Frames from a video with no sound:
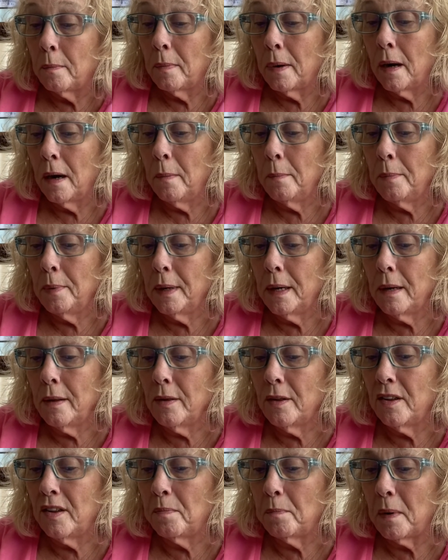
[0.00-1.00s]
pumpkin
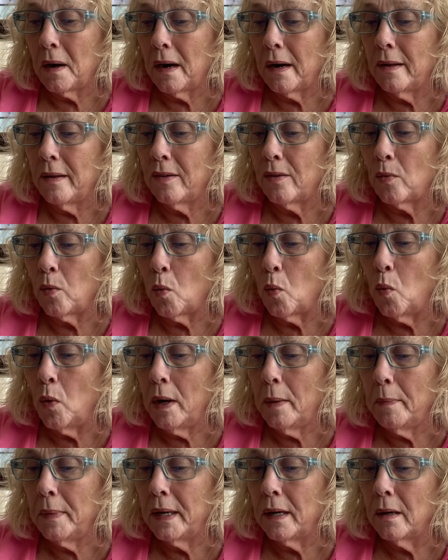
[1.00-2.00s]
spice
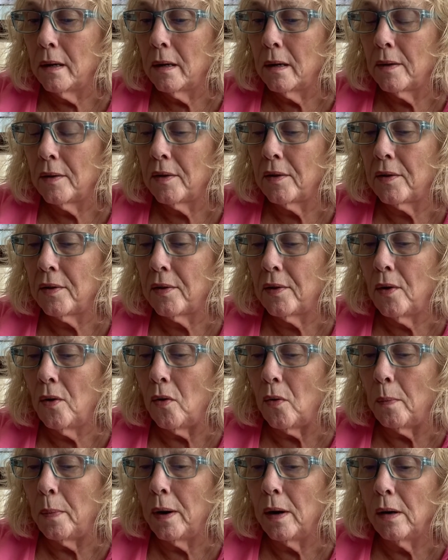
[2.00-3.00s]
whipped soap.